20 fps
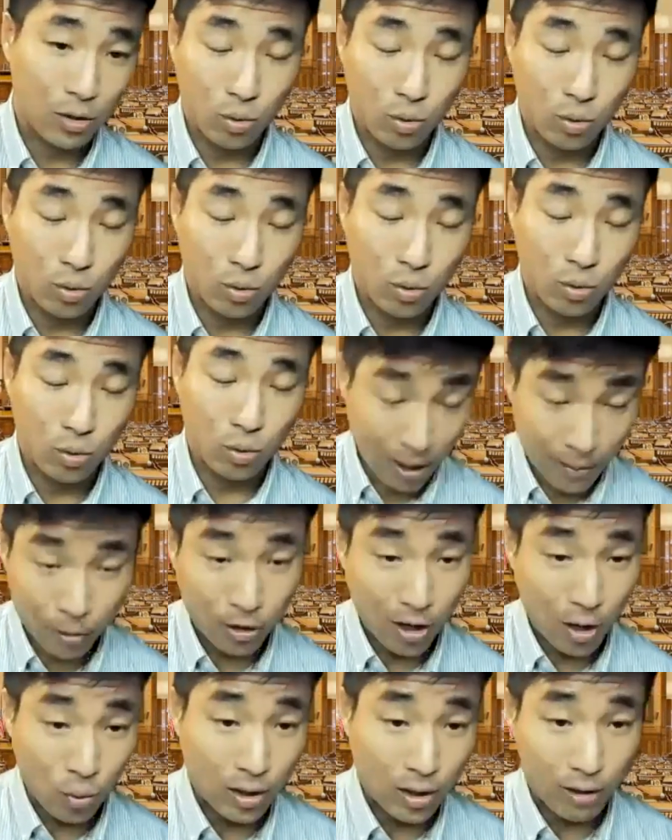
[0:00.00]
a Democrat
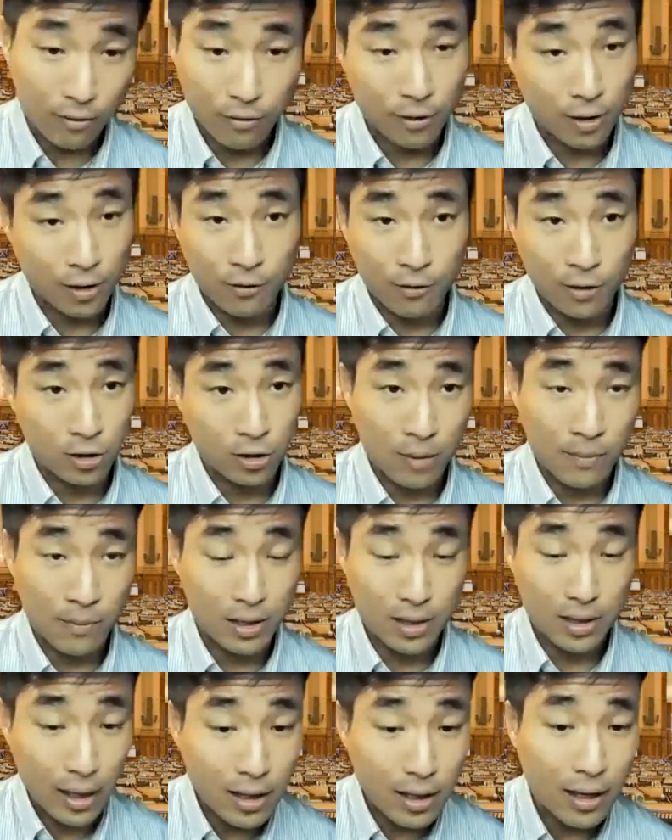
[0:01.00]
winning for the first time in
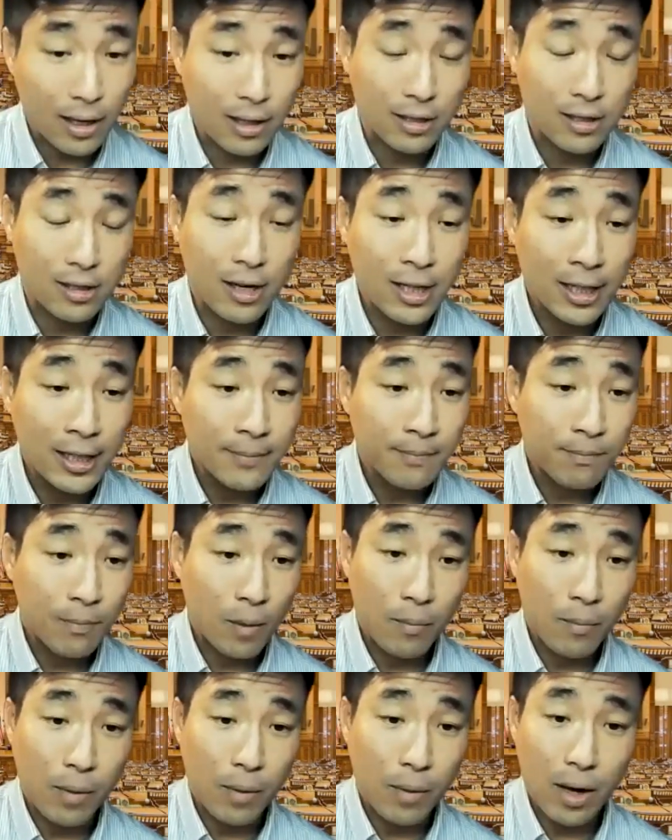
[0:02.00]
decades
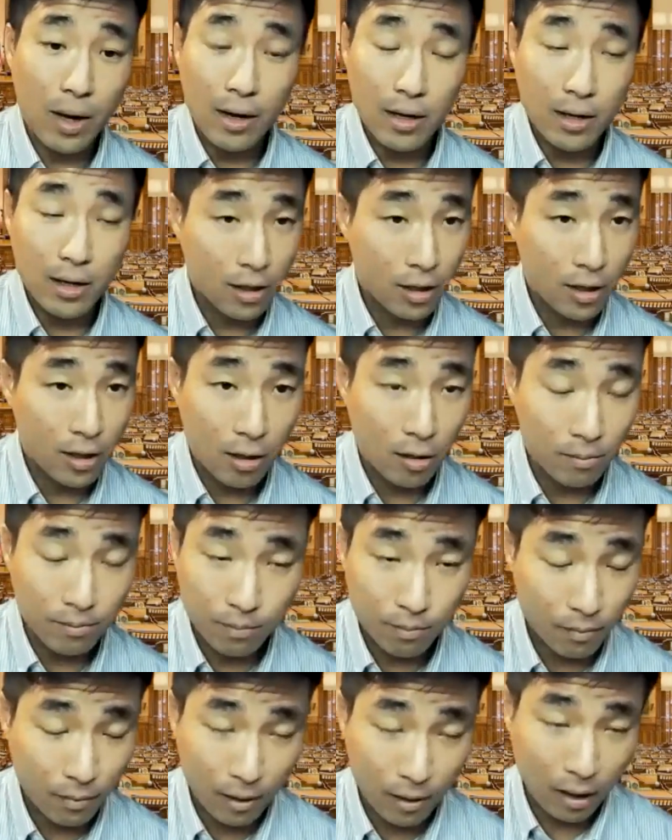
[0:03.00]
by
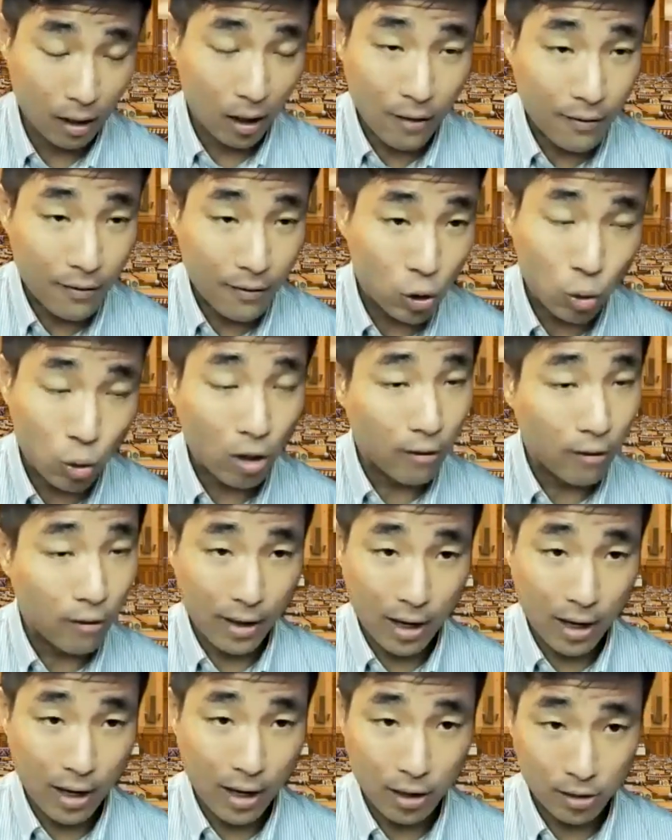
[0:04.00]
11,
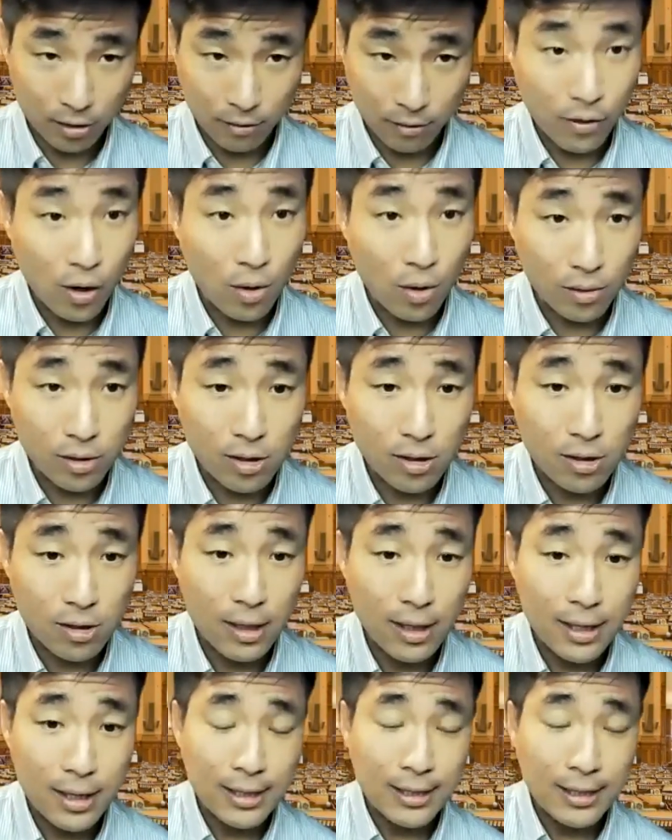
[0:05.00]
12,000 votes.
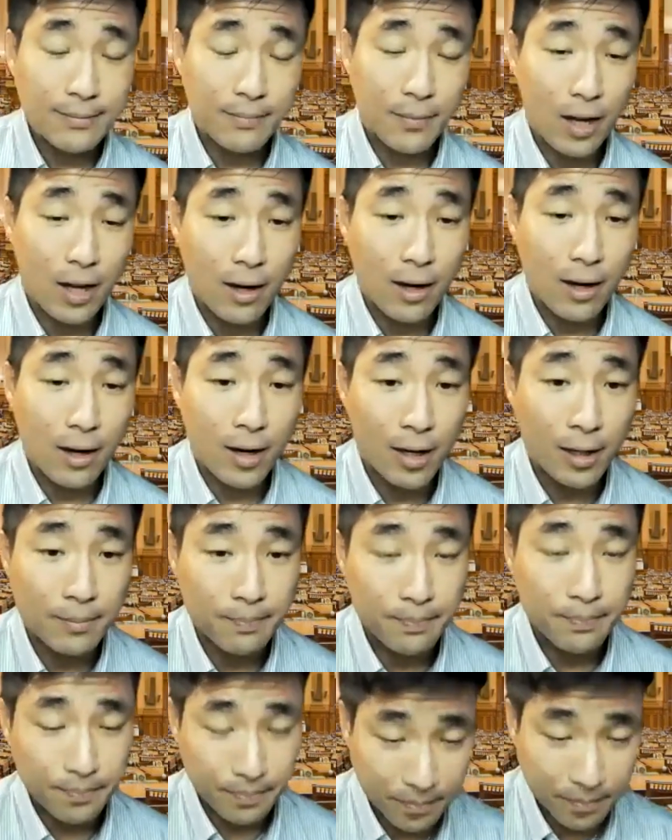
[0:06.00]

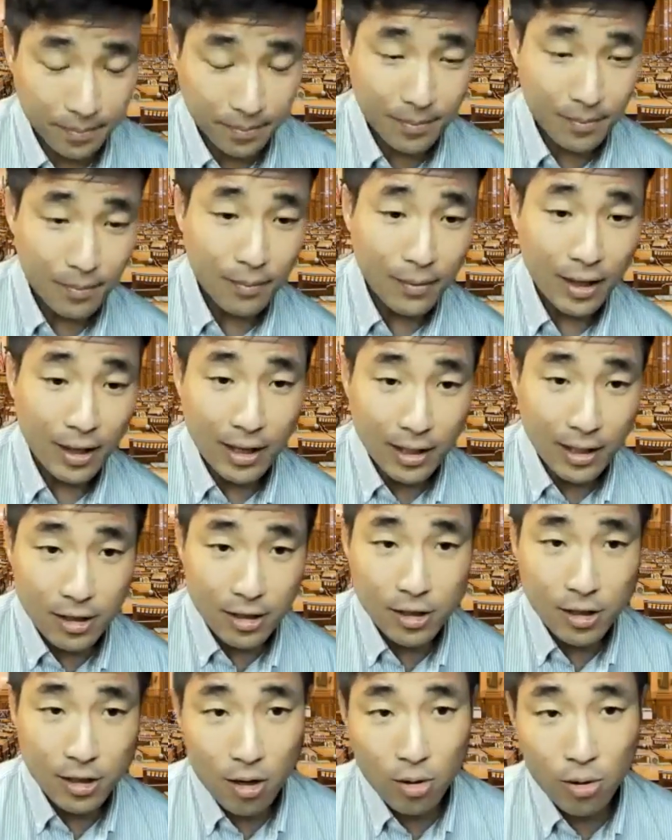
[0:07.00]
And
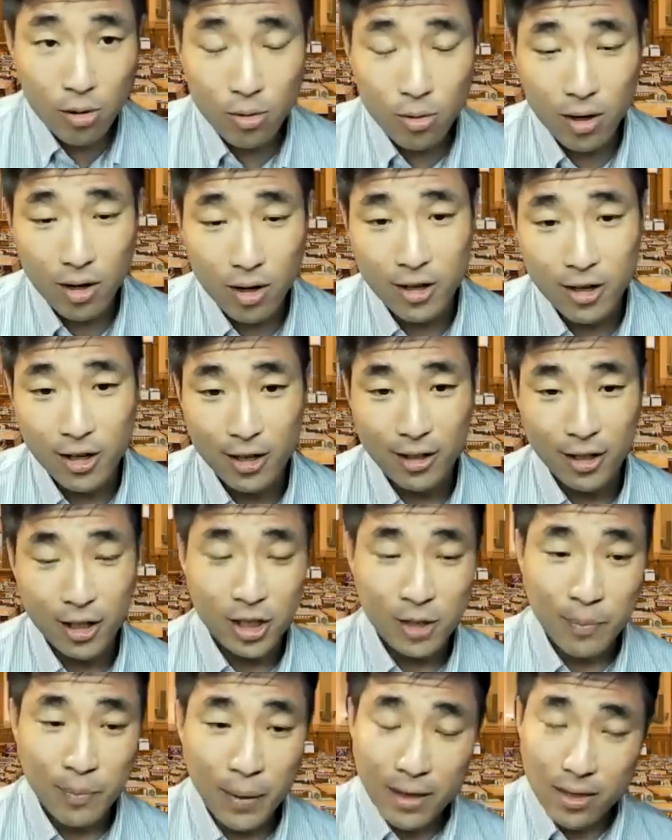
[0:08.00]
so
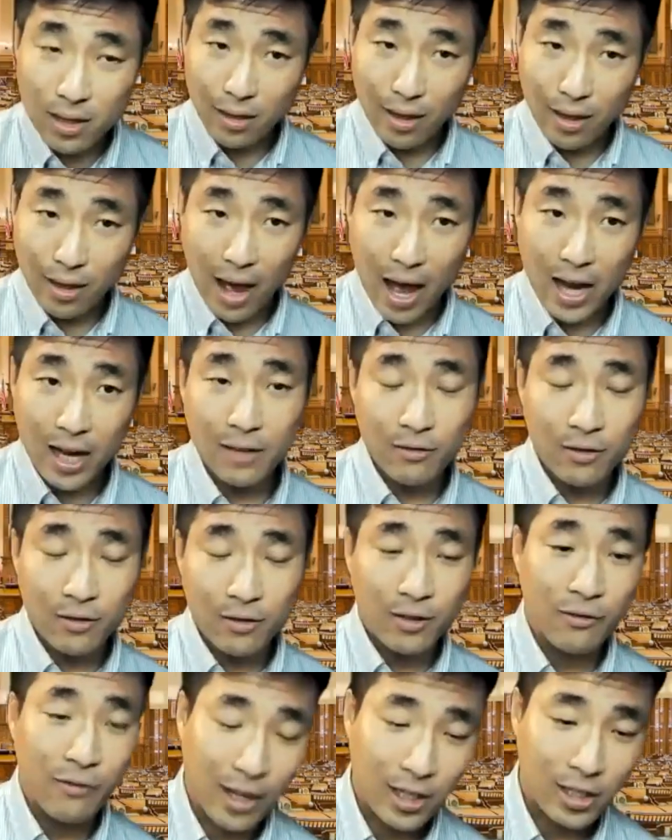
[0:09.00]
despite the lack of
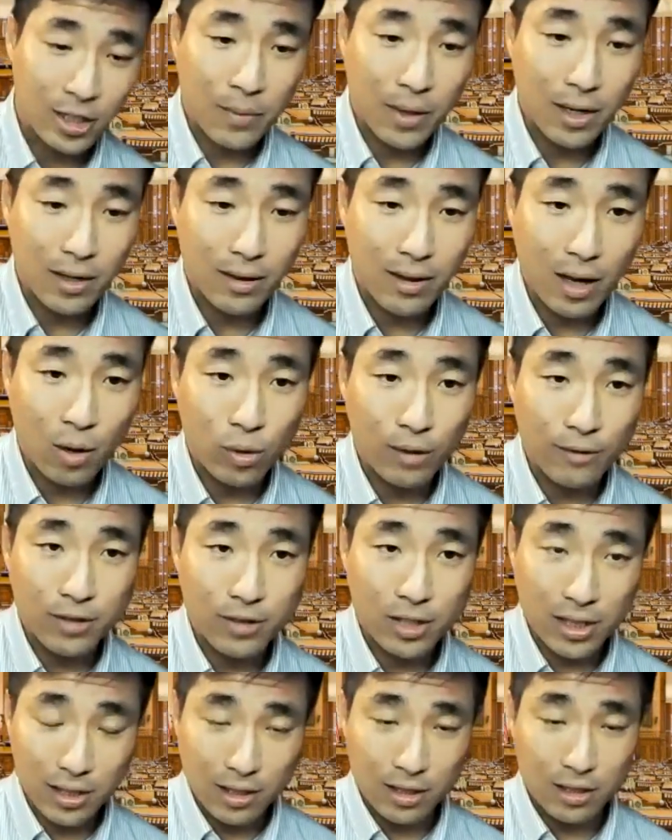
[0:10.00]
investment that we've seen
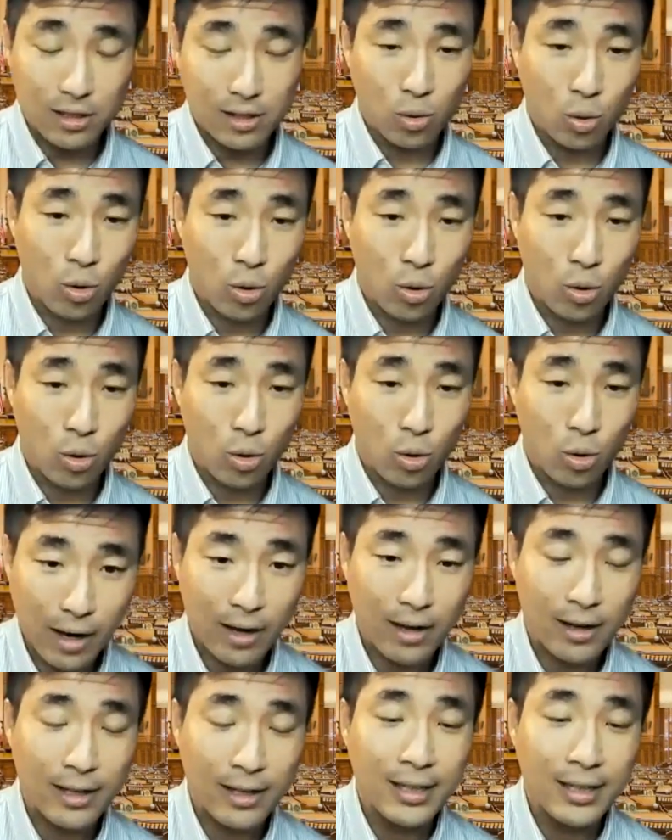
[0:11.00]
historically,
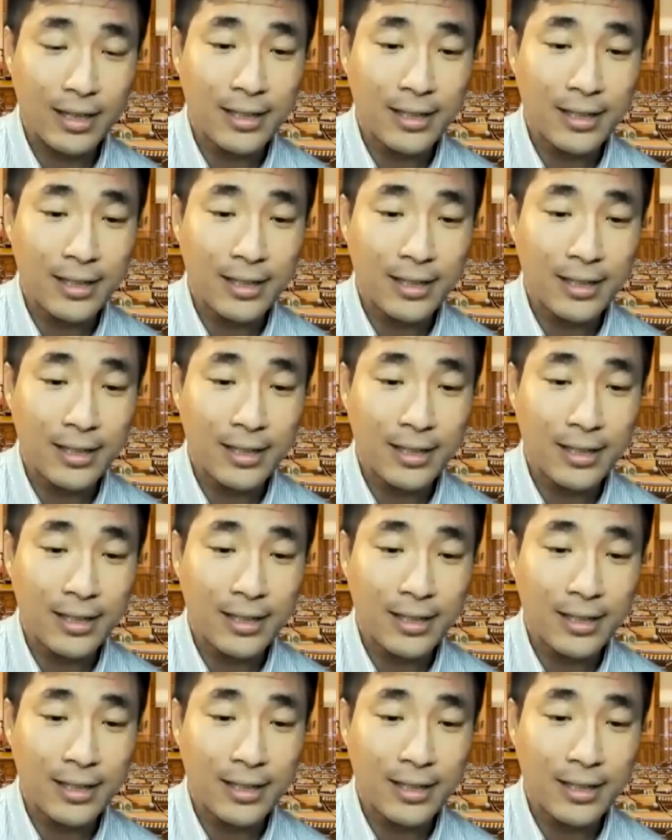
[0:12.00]
again,